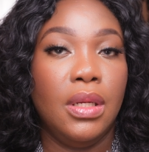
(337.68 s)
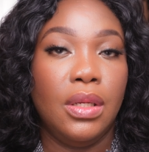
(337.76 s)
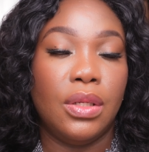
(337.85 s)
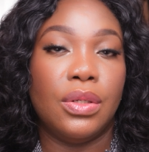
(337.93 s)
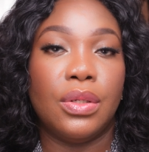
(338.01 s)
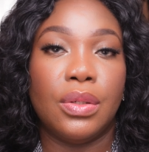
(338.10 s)

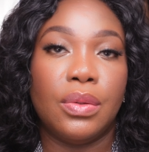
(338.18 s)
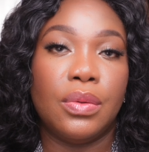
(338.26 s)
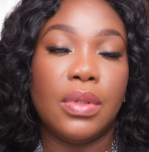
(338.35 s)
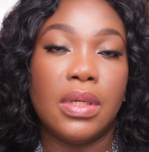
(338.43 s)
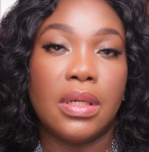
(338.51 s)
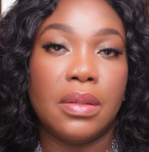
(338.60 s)

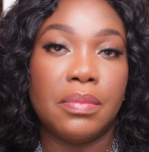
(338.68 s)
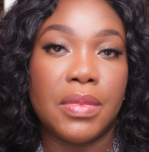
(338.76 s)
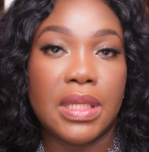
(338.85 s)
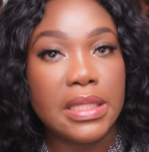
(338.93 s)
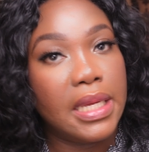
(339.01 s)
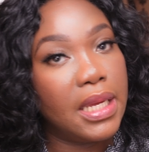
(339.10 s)

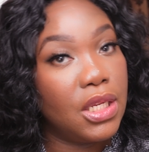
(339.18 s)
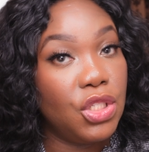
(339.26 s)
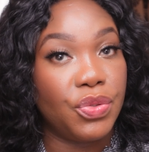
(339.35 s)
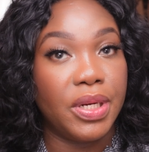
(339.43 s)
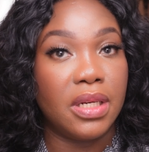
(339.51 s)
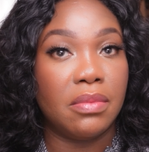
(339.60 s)
these hair
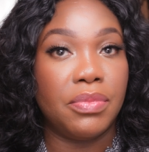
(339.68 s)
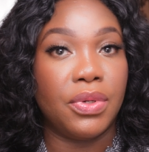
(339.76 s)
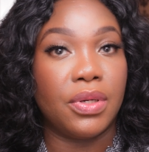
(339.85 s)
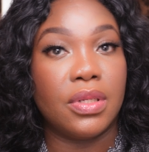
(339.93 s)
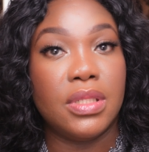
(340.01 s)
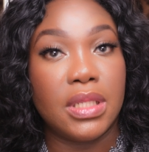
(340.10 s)
straightening
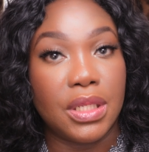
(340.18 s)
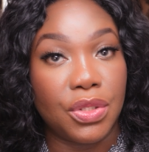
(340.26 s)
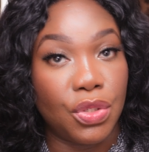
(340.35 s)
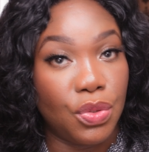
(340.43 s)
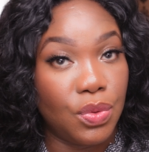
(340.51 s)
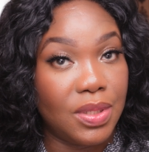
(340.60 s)
products, and
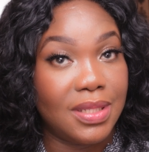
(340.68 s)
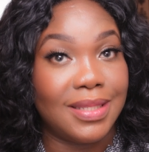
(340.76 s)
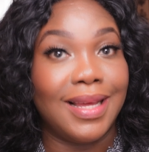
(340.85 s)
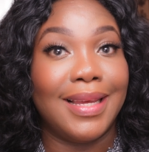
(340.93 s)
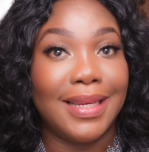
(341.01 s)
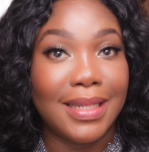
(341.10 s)
you
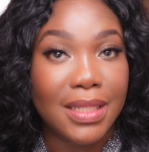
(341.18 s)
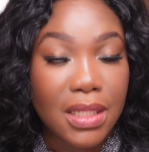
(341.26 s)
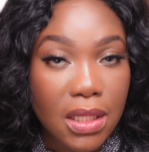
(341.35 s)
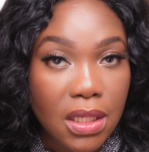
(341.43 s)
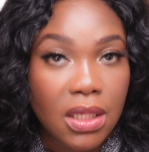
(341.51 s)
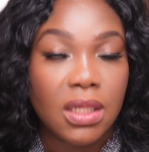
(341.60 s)
decide
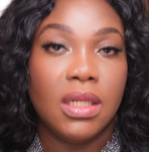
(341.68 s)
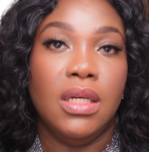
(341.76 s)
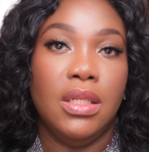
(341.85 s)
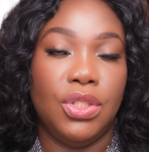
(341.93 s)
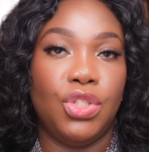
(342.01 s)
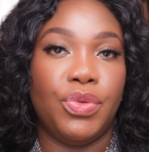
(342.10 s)

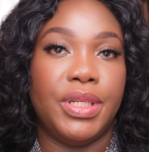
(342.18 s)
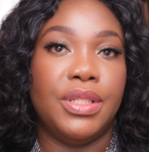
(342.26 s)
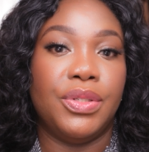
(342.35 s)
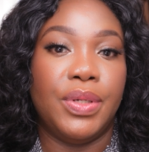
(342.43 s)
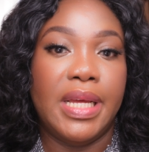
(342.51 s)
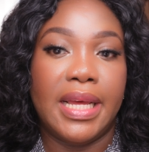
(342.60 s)
to
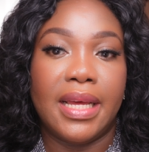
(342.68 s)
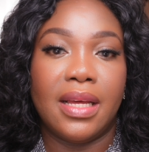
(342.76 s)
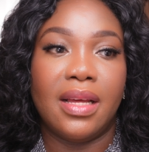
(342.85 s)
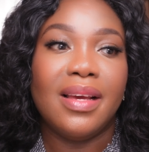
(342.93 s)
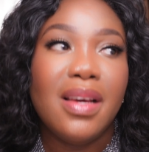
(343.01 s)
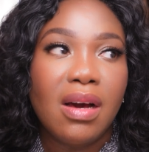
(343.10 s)
straighten your hair.
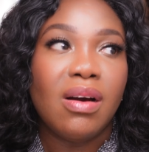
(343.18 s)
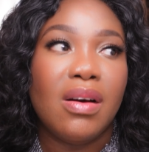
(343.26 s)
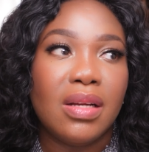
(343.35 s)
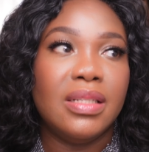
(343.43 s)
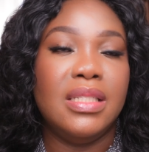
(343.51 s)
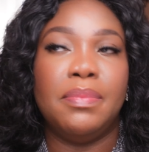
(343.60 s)
I
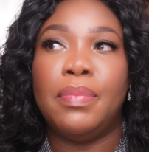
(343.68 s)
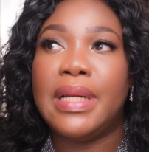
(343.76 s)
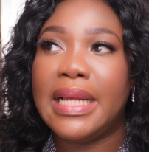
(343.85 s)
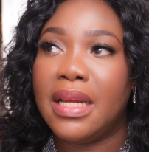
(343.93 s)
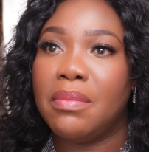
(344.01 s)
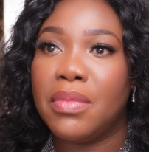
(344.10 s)
can't
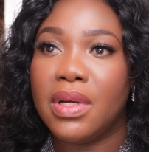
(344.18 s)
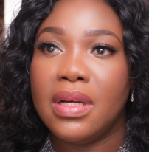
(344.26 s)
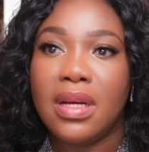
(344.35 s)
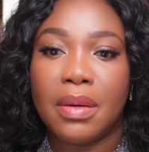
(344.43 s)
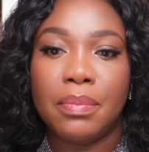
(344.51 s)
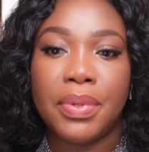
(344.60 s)
blame a
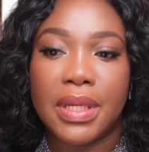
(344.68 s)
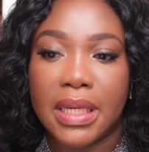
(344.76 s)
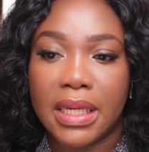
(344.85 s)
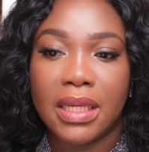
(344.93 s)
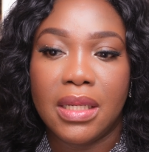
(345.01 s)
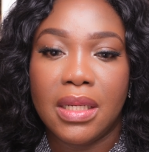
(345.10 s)

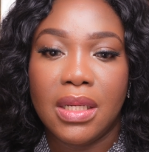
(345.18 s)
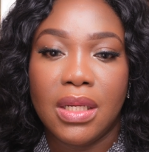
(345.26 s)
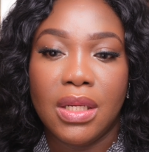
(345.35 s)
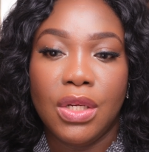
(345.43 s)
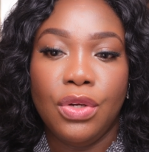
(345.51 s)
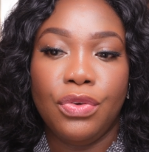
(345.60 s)
company
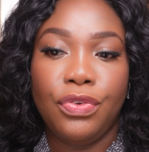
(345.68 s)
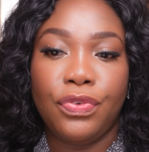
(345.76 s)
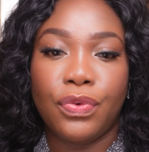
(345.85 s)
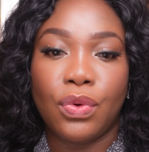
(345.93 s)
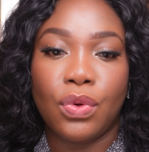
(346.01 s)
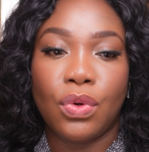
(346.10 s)

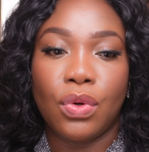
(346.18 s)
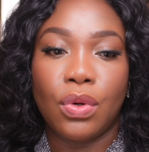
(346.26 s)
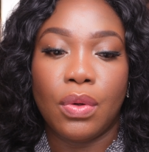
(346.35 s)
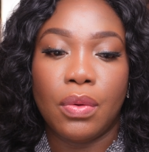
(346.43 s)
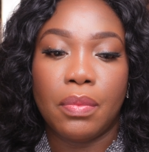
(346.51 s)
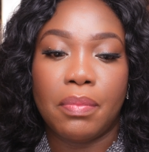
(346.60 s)

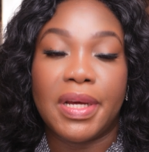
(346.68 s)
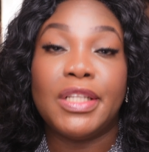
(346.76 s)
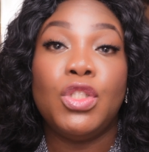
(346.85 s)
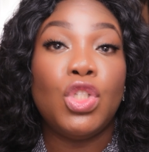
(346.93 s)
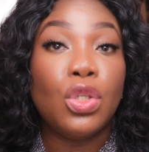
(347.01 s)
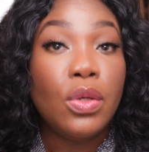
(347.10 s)
for my
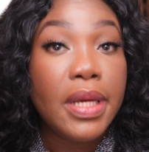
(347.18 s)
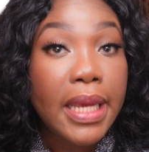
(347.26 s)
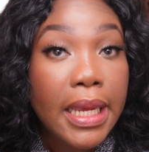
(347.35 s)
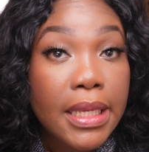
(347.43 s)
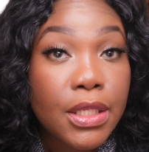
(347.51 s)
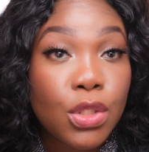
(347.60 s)

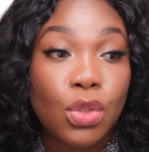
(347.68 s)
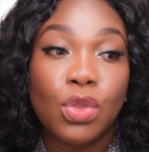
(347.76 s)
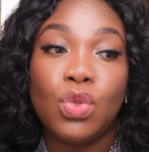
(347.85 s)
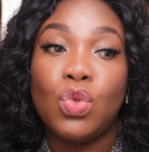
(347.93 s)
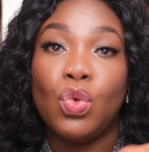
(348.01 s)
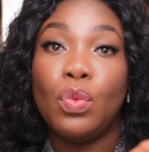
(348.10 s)
choice
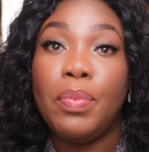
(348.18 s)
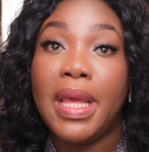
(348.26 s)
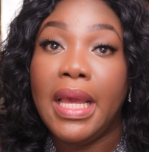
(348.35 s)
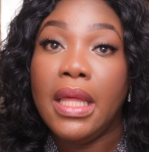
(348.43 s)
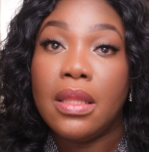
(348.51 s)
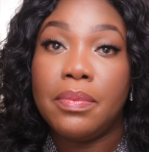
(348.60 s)
to
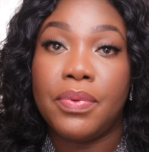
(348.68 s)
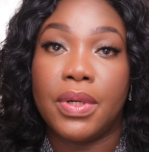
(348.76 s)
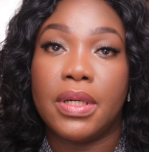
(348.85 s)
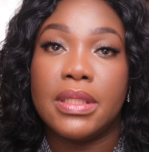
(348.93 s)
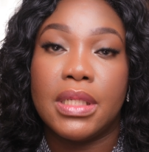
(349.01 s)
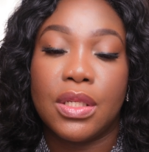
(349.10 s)
pick the
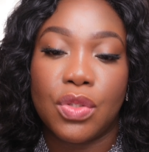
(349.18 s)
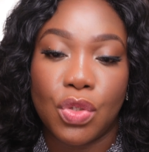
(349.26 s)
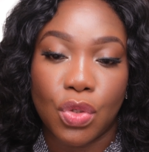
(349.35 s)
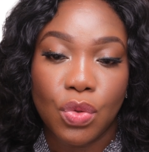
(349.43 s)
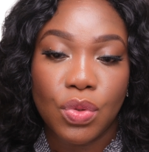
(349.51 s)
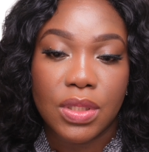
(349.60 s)
product and
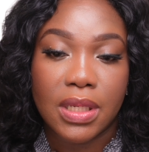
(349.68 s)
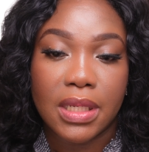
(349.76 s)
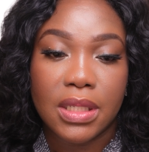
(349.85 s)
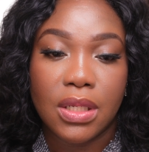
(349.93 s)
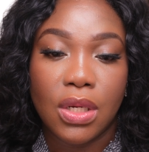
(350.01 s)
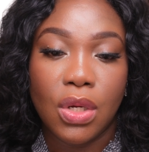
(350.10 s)
use
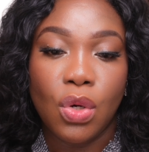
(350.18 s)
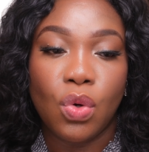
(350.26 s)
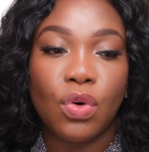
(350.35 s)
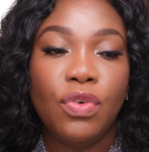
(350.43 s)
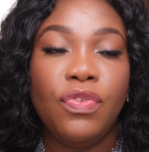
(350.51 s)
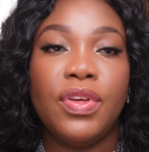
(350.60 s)
it,
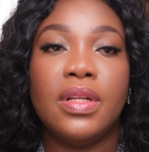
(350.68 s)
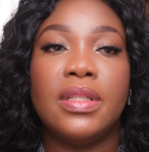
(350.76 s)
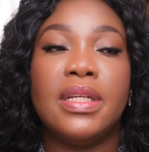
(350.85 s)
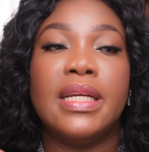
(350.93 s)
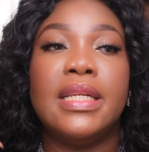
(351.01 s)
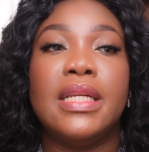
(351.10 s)
or feel
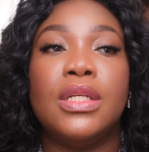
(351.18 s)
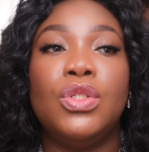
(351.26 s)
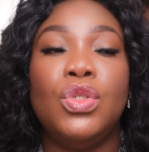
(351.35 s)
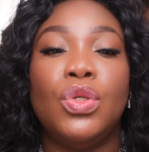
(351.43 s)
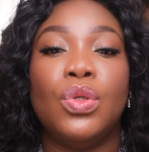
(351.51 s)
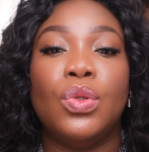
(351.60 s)
that I needed
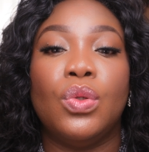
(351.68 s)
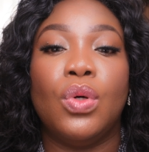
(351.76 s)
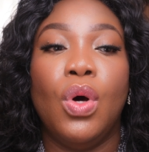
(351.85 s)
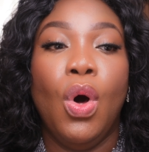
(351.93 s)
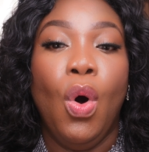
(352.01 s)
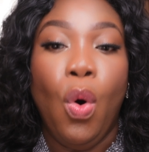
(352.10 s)
to,
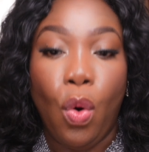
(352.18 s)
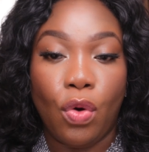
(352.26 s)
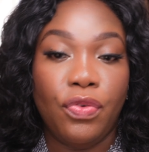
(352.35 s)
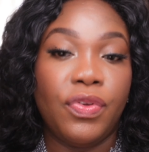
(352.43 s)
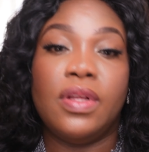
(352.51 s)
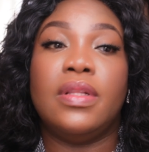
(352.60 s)
or
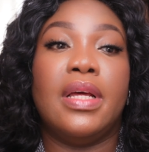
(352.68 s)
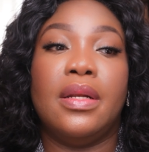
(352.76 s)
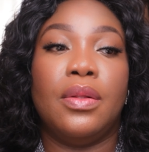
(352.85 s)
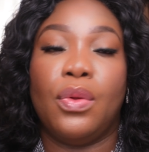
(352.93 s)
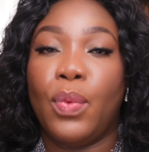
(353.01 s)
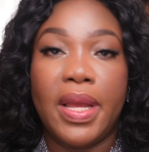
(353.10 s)
feel
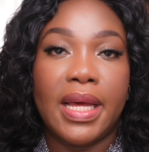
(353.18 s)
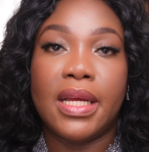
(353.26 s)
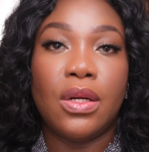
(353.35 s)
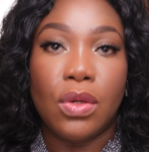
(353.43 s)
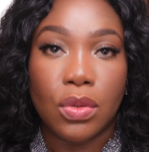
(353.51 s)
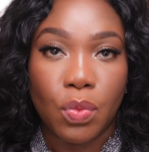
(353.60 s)
that the way I
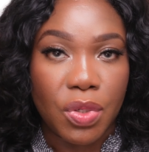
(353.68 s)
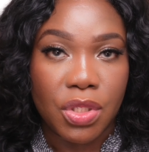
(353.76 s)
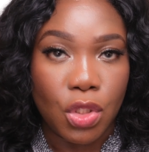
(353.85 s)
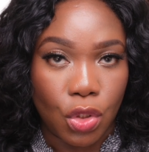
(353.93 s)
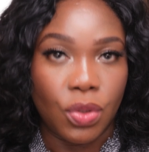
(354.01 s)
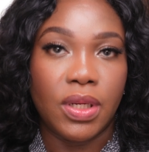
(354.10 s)
looked
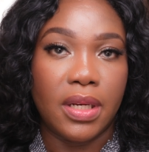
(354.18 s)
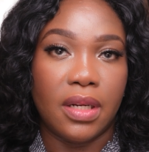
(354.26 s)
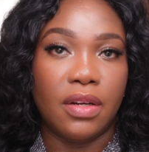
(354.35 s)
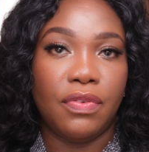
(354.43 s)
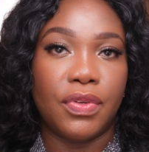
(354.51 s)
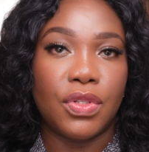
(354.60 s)
wasn't good
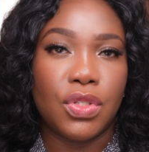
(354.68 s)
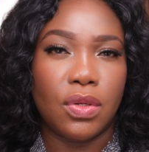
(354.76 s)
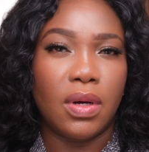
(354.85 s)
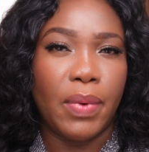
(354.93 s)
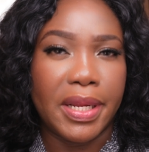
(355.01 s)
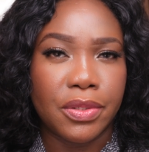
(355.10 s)
enough, and
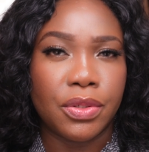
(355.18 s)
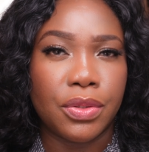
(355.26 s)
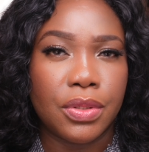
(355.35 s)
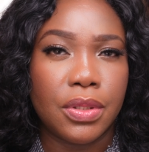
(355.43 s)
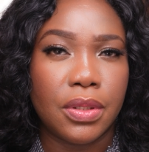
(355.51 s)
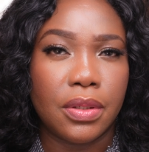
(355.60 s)
so I went
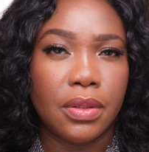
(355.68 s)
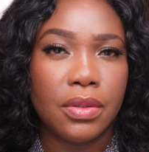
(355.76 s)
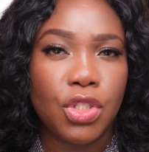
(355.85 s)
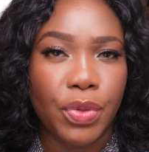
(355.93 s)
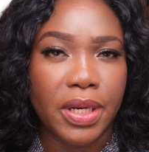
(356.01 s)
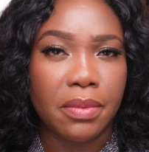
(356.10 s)
on to
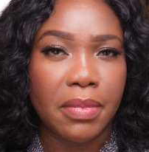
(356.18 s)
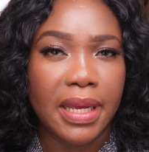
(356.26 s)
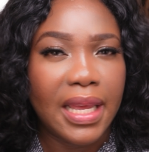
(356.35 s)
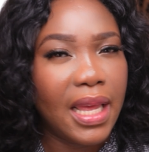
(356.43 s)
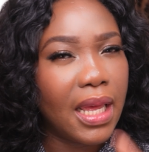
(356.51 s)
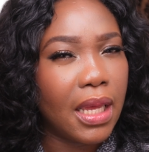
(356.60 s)
straighten my
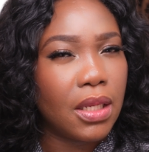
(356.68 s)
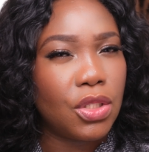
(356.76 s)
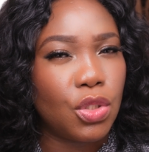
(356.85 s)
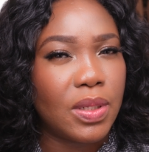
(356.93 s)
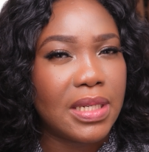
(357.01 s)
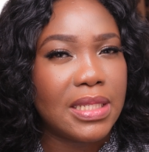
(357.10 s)
hair.
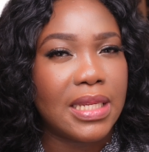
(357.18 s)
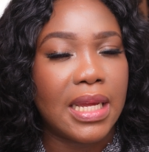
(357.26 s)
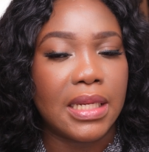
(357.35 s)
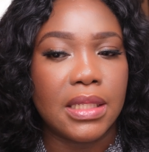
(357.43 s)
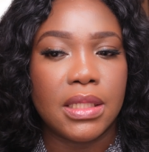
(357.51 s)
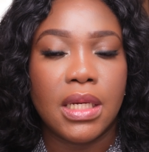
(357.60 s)
Do you
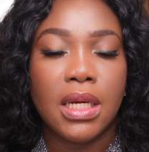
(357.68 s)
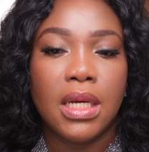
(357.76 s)
understand?